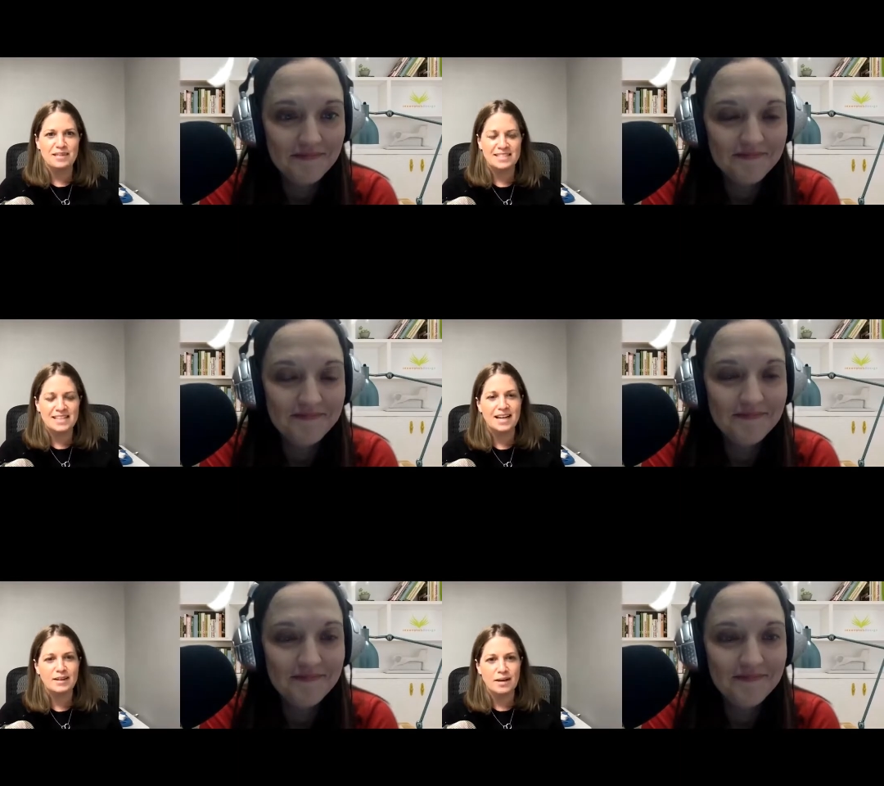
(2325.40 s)
Speaker 1: it's
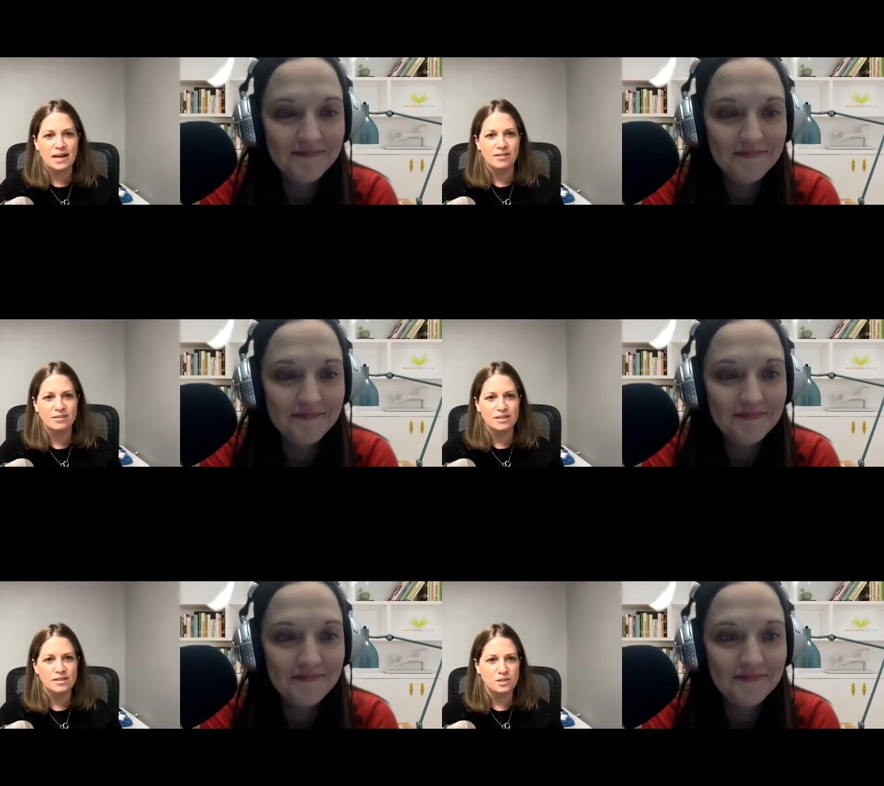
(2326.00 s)
not about
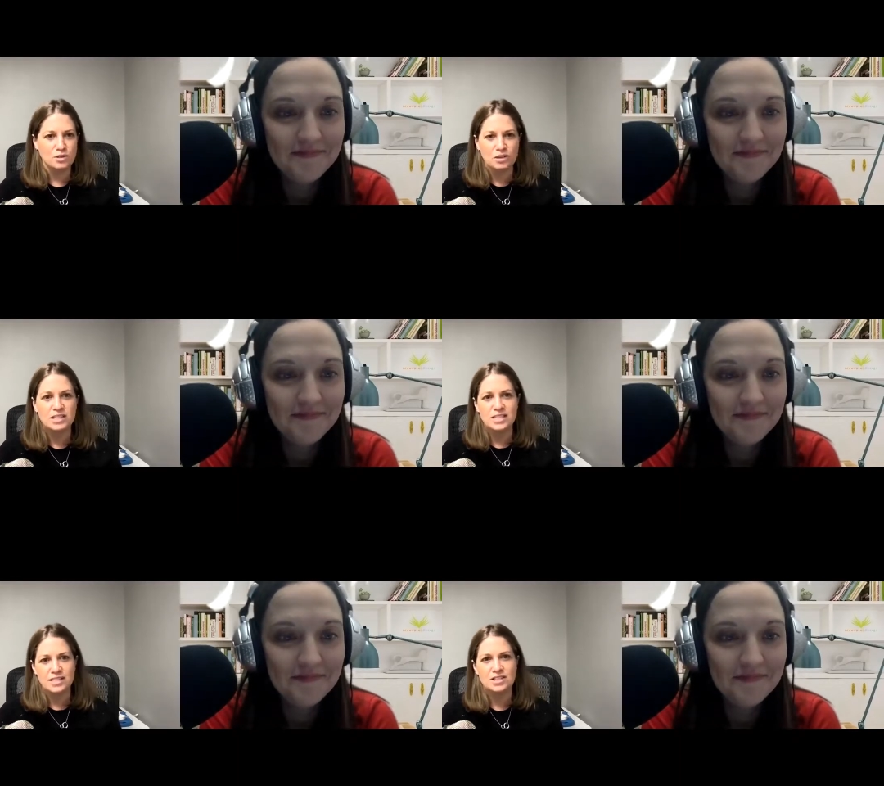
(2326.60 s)

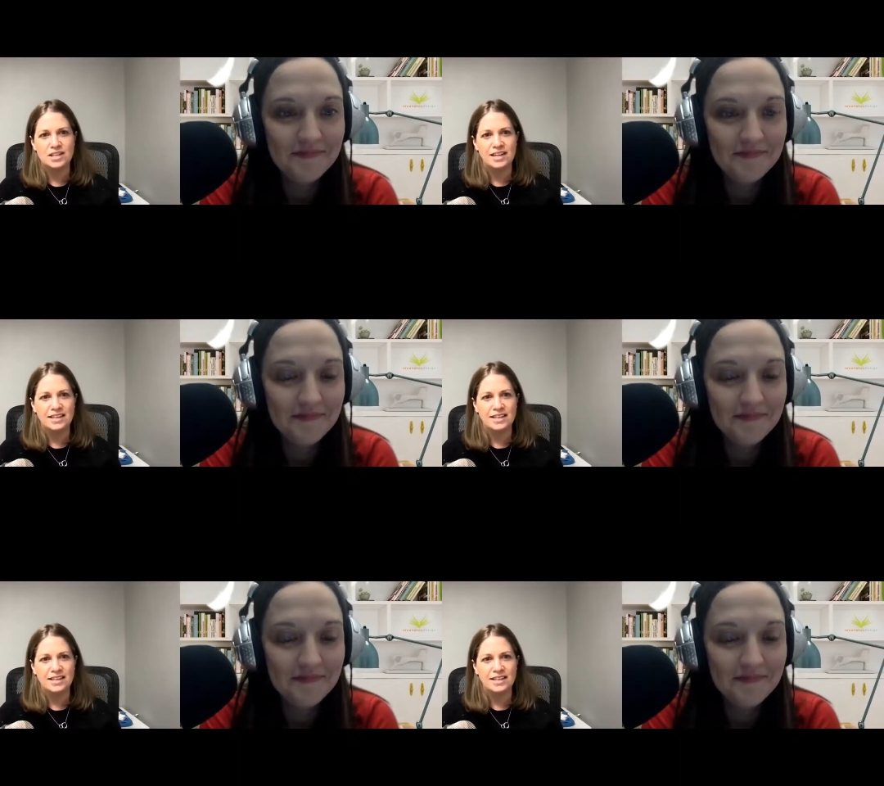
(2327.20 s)
discrete teaching,